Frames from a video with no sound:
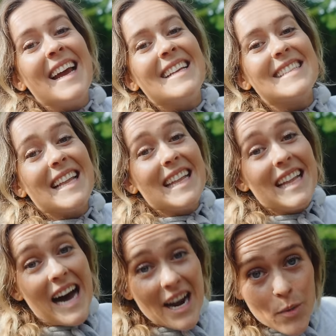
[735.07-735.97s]
it's a
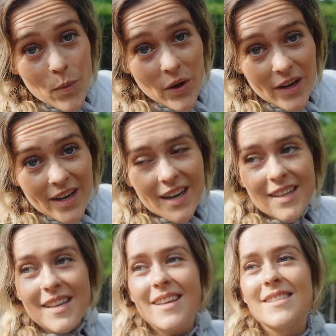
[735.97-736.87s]
lot of work and
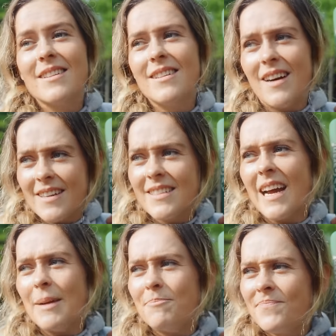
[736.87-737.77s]
it takes a lot of
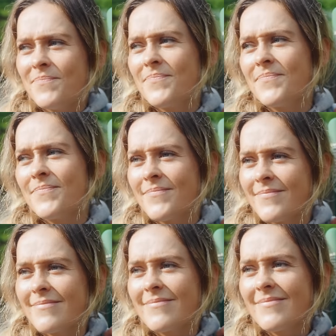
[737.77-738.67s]
time.
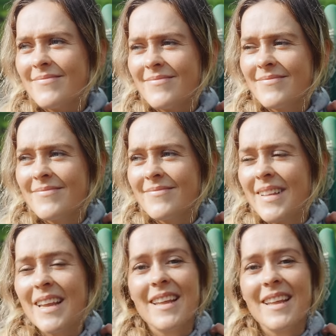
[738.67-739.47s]
And a lot of people.